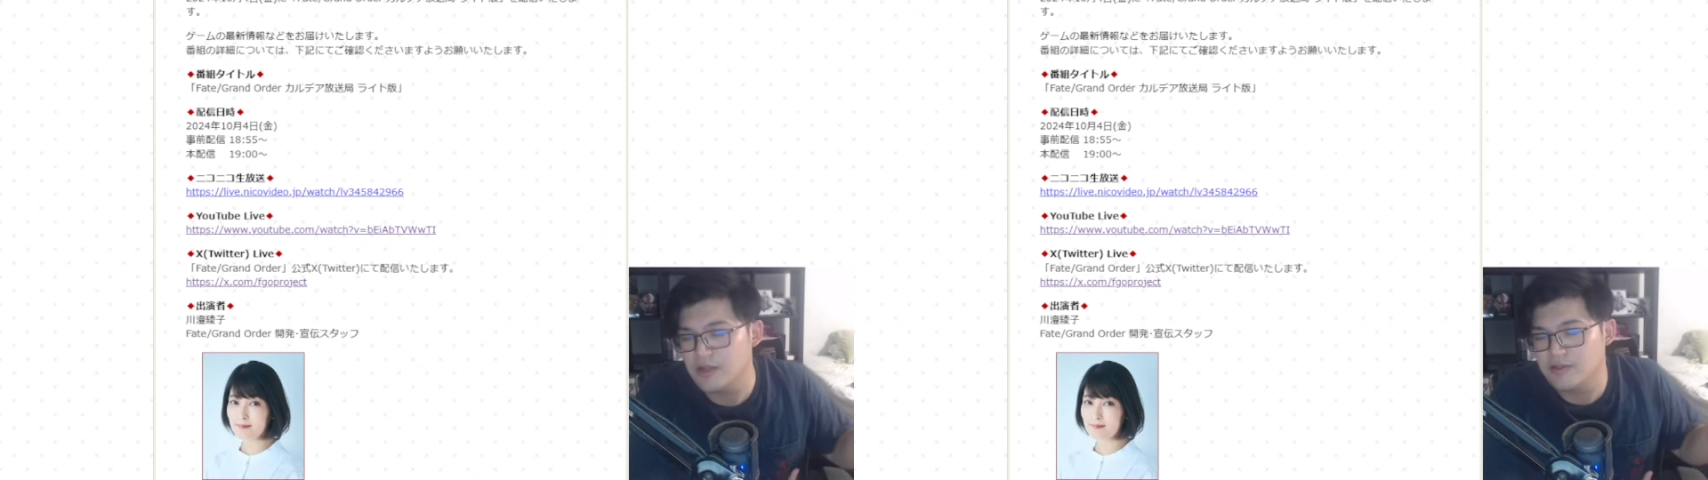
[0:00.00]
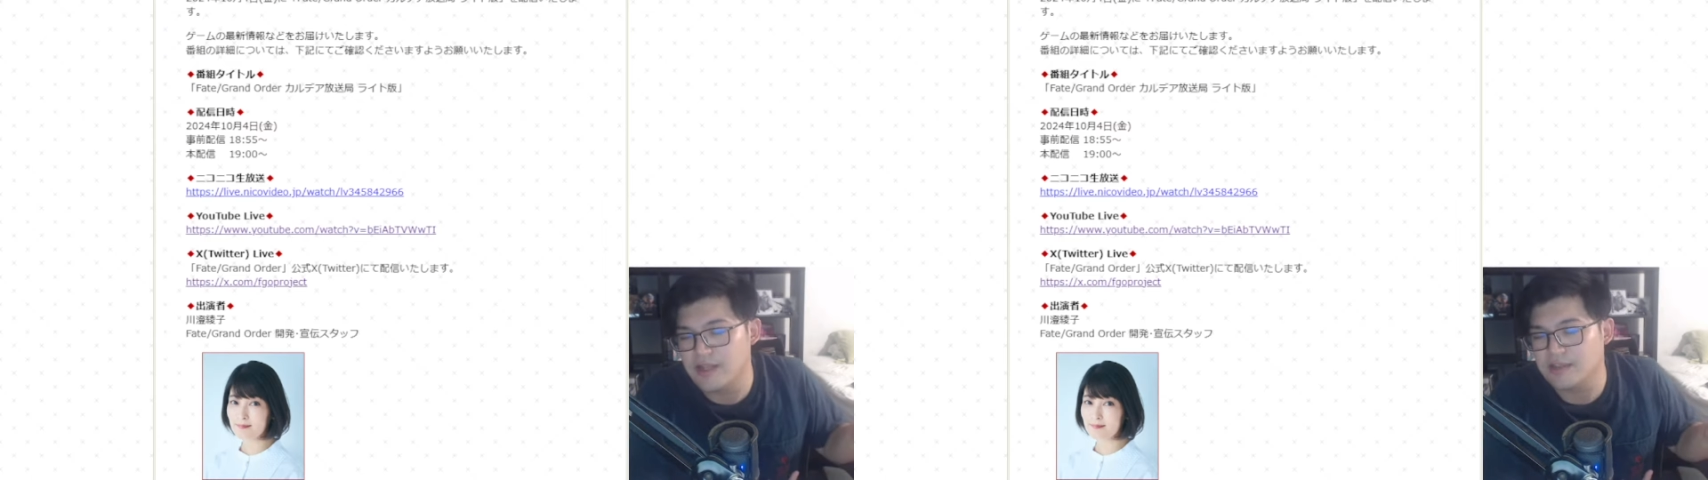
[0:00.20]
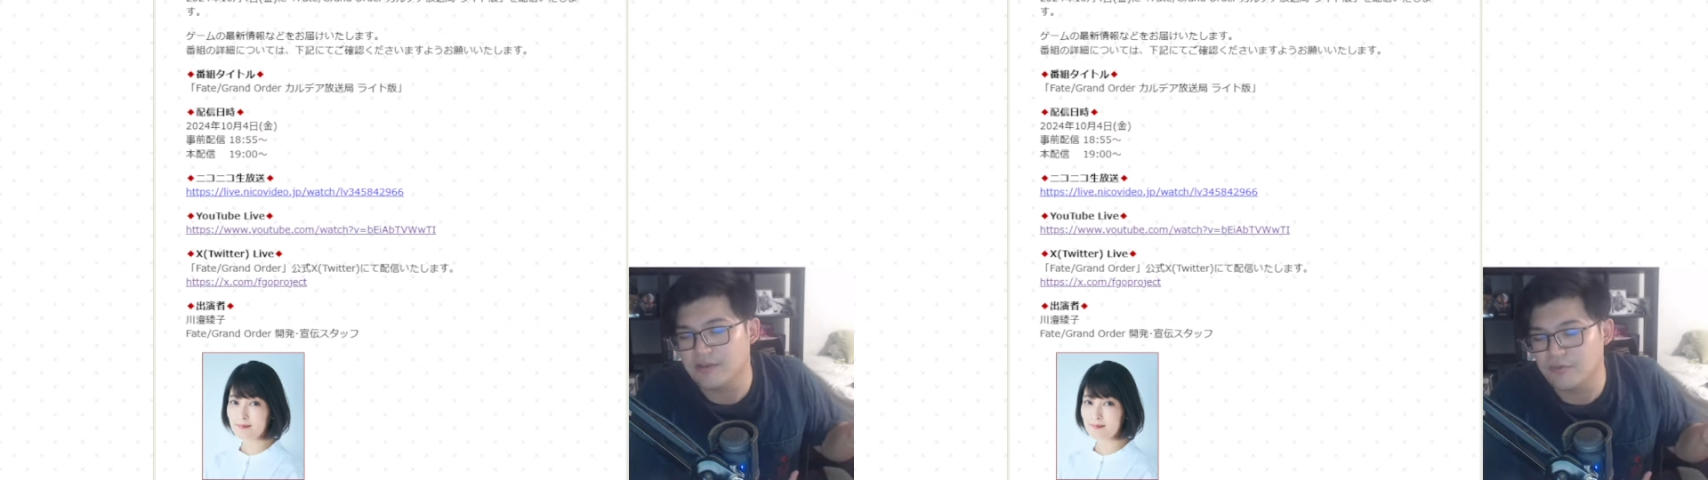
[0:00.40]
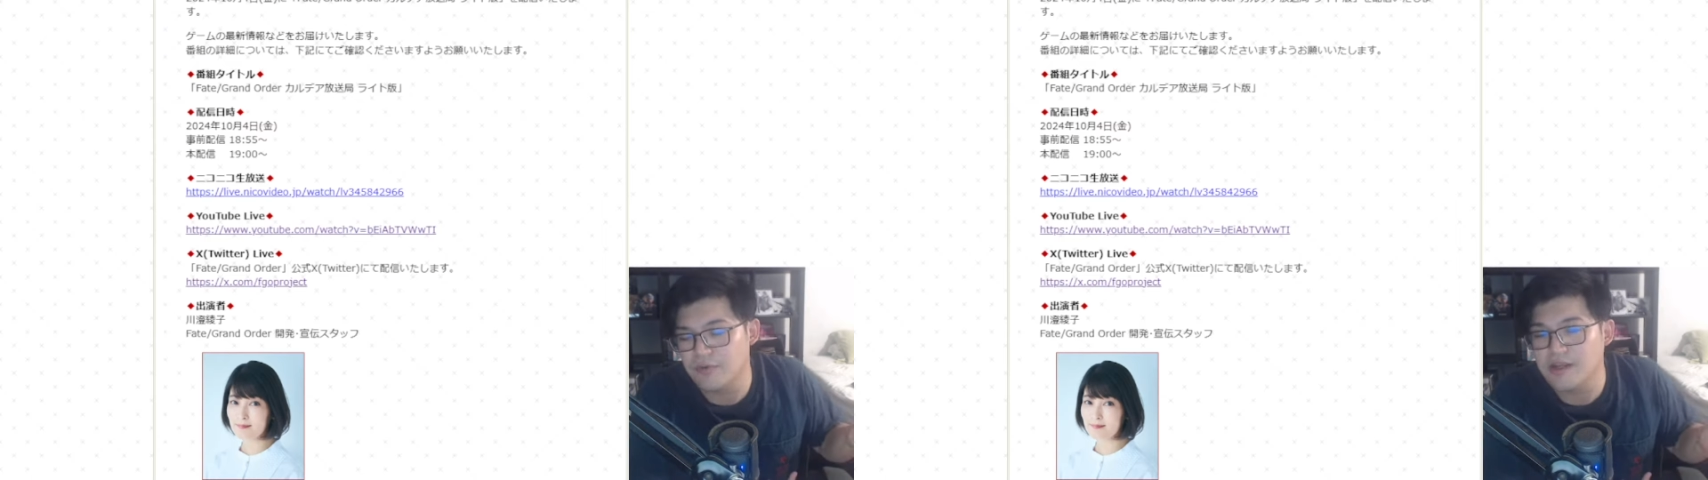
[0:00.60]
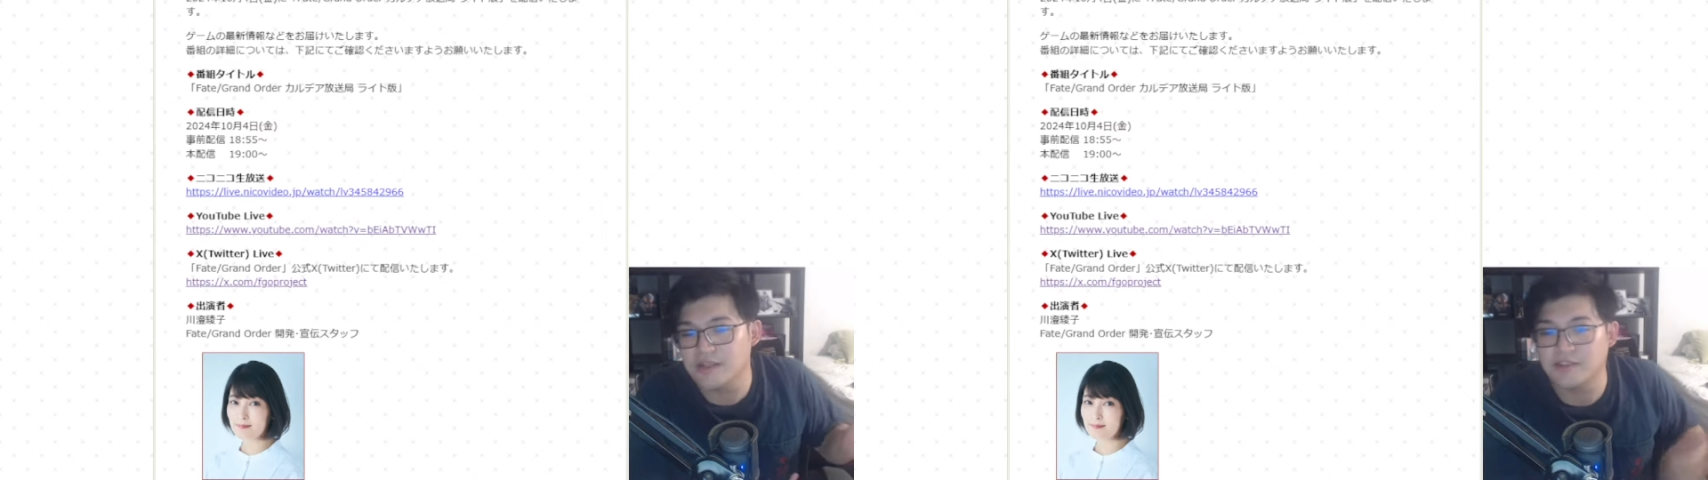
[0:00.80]
not the
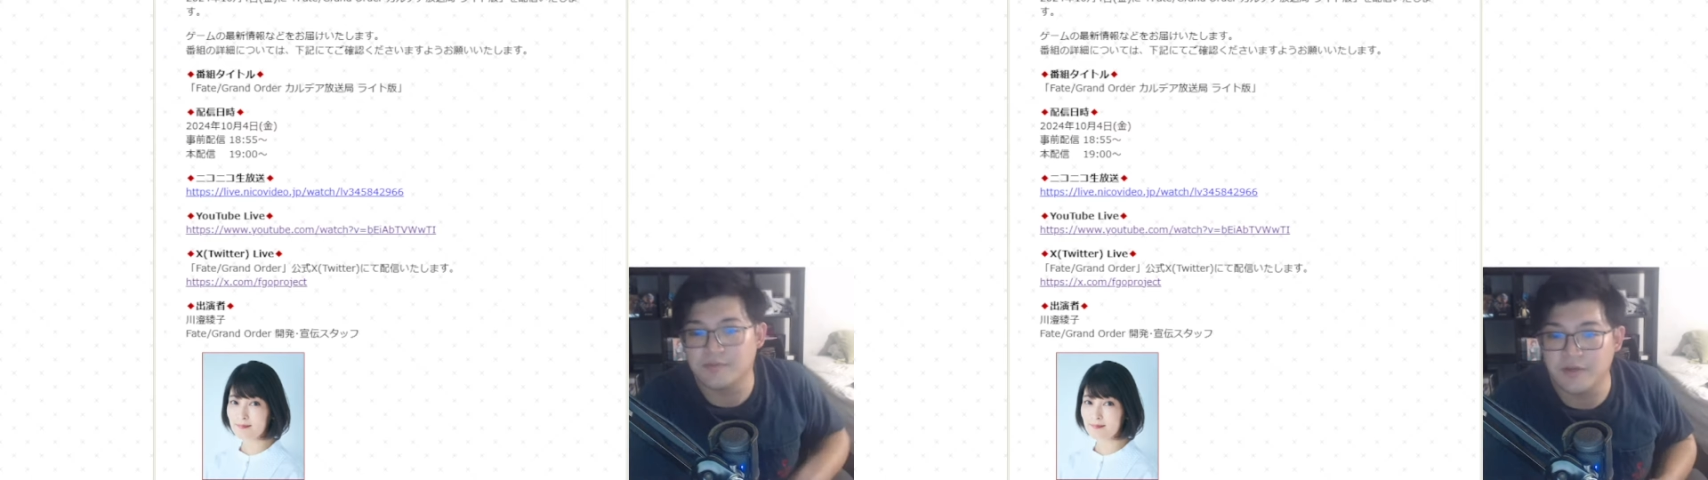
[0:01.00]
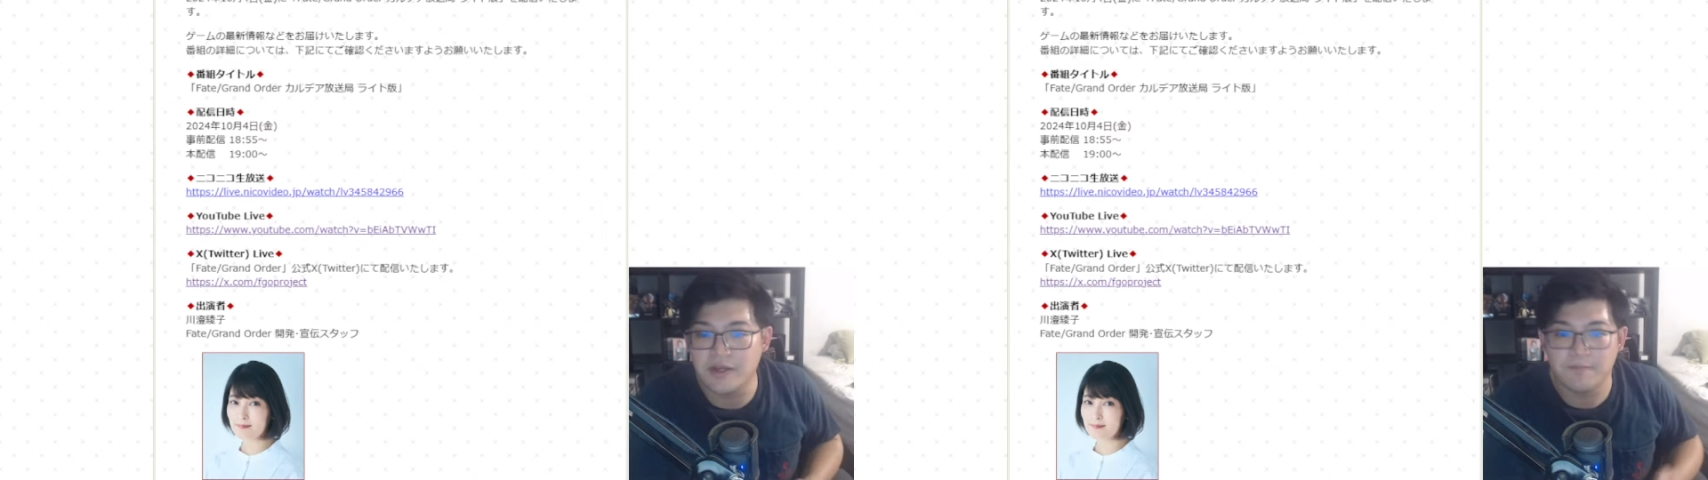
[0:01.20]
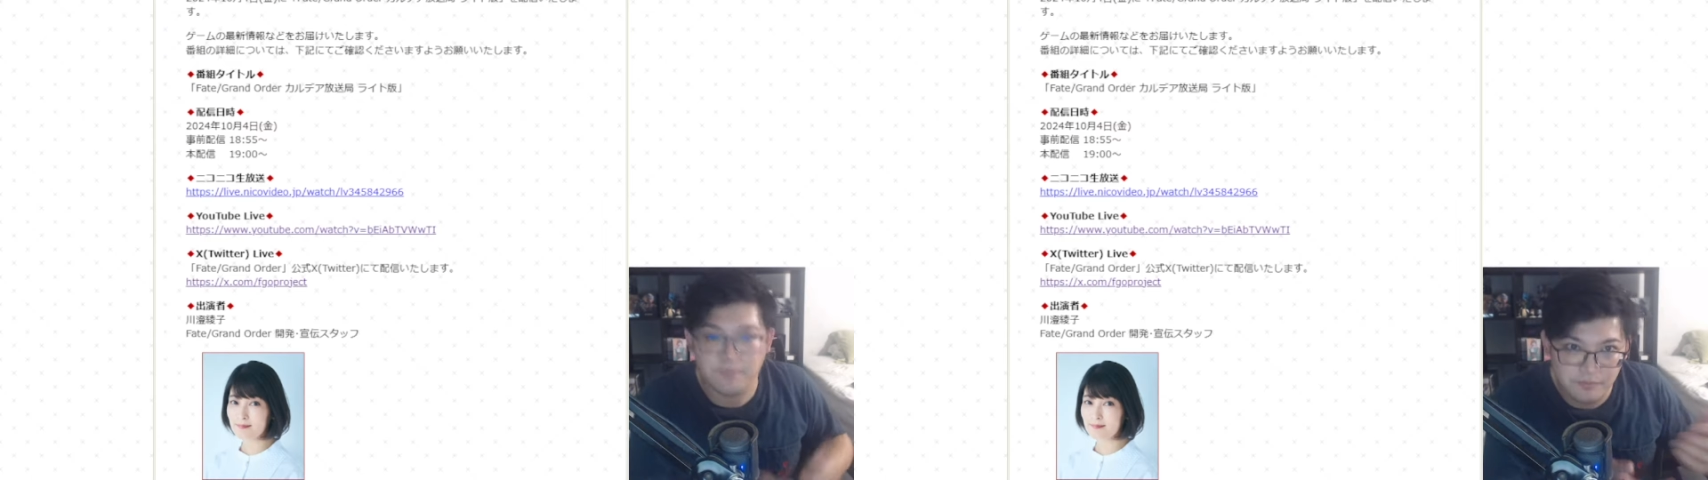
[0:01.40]
greatest, but